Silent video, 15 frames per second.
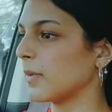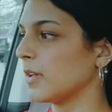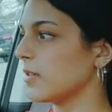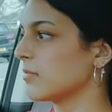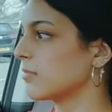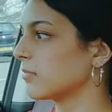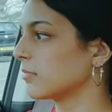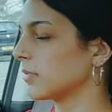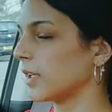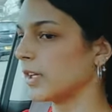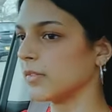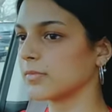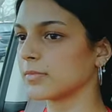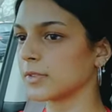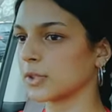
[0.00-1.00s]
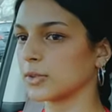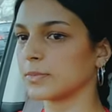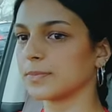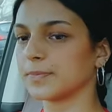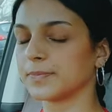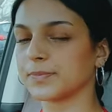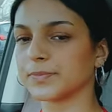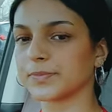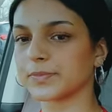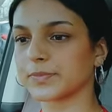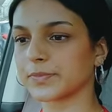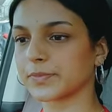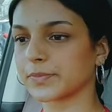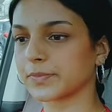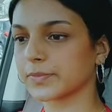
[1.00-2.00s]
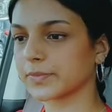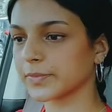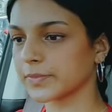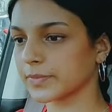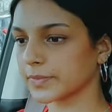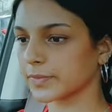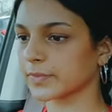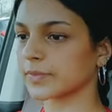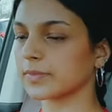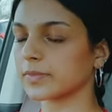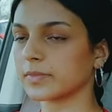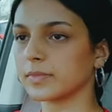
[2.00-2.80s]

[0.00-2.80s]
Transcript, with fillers: Yeah, stop it, that's fine. Okay, lovely. Now,